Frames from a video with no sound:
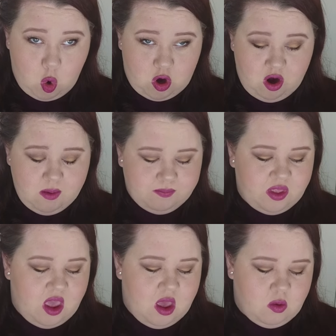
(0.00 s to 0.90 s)
order
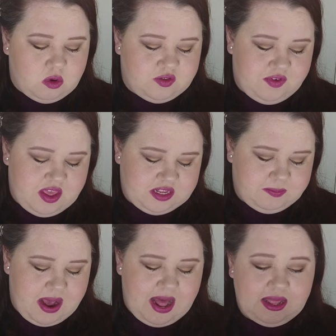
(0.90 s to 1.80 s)
was for this
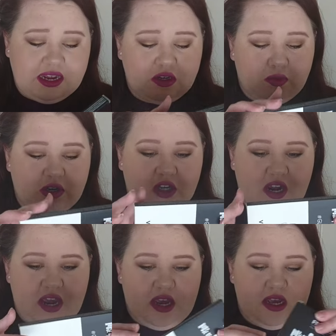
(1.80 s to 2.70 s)
palette which
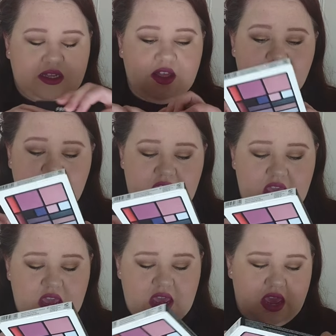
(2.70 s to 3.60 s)
is
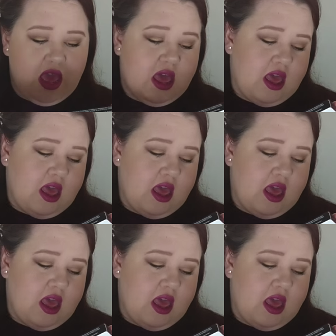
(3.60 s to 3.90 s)
the